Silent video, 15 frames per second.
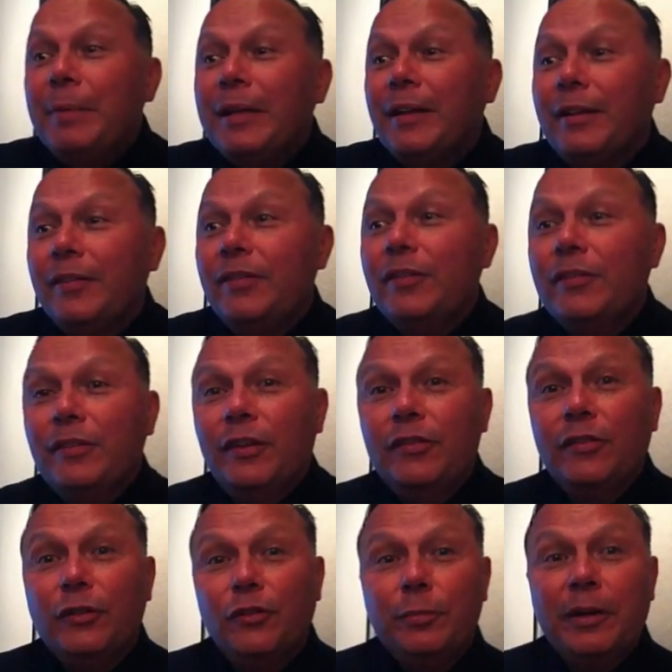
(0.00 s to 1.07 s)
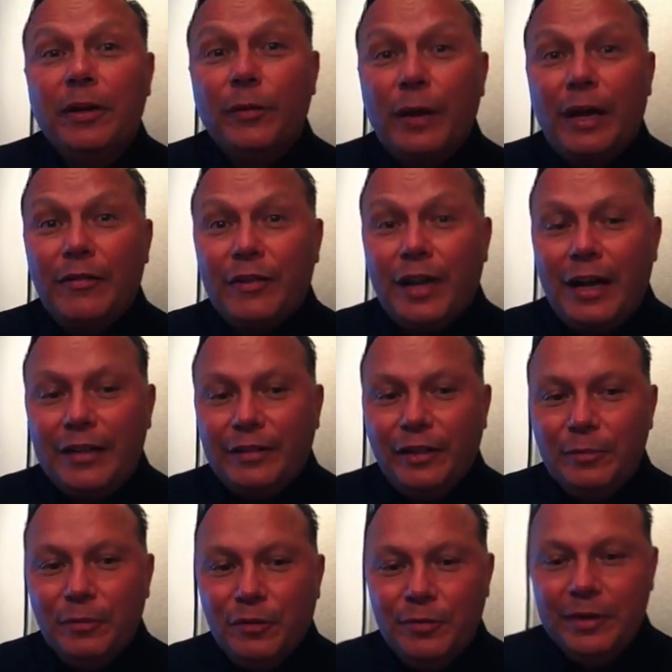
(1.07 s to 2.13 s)
Because since there's been a craft
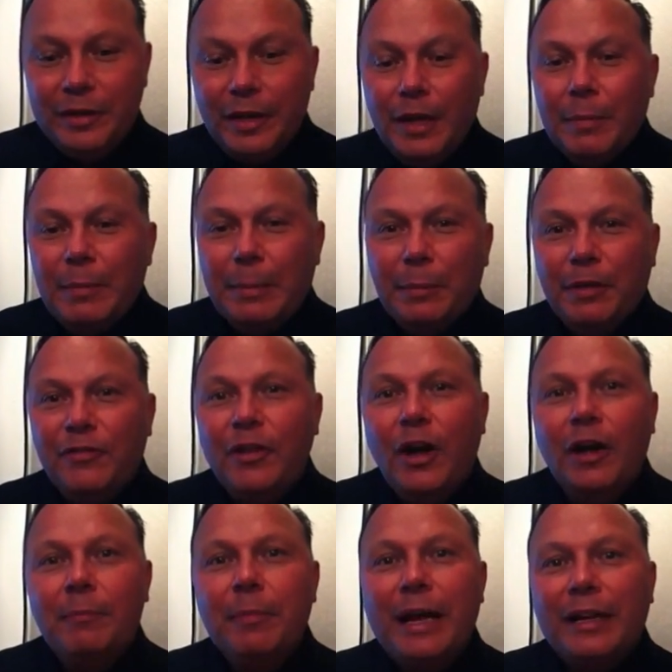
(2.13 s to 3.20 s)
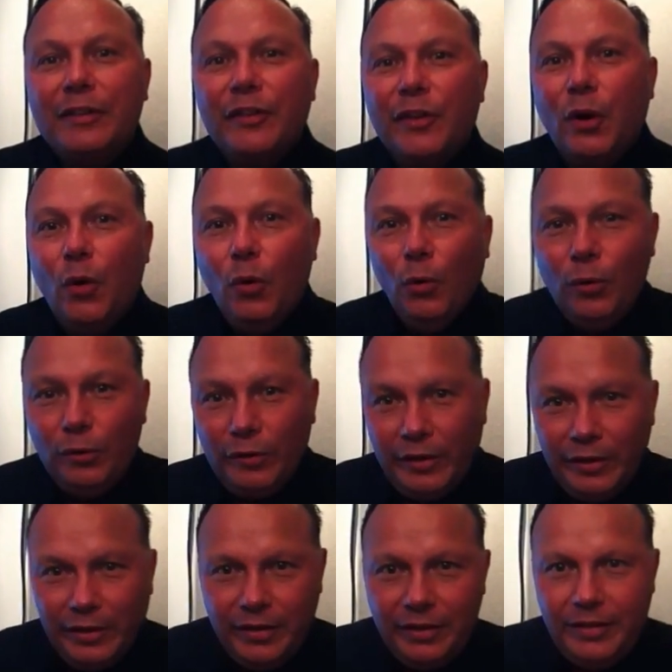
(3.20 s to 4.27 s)
cocktail movement, people have gone back to the old
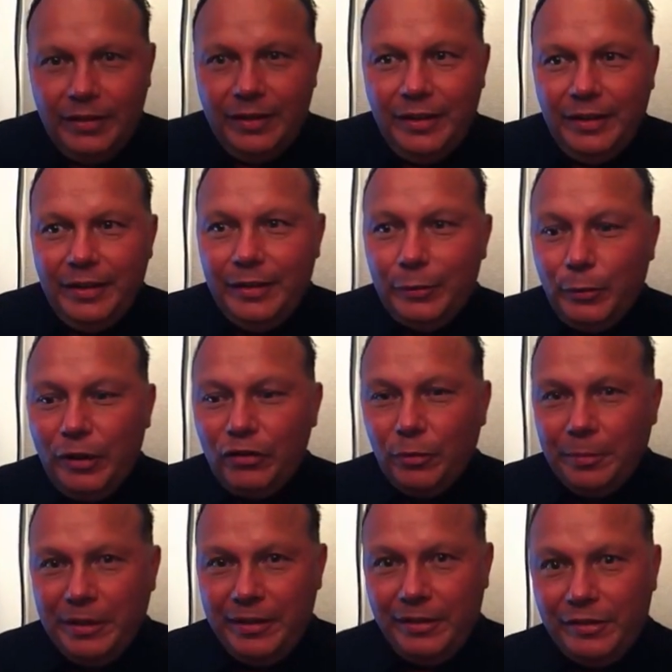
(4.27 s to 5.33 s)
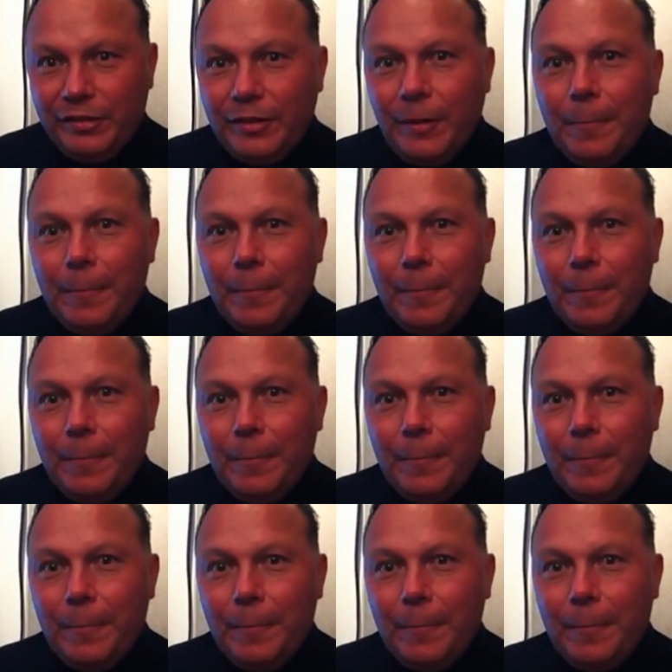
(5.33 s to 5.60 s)
recipes.